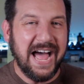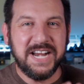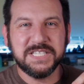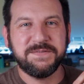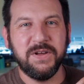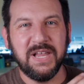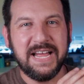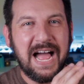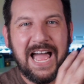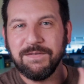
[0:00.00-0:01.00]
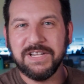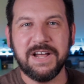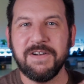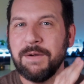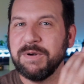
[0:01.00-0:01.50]
I just feel like I have a
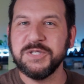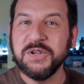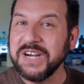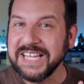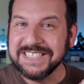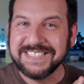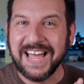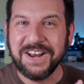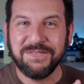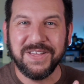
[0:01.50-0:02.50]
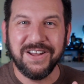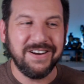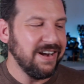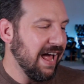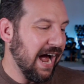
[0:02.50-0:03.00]
lot of opportunity inside of here.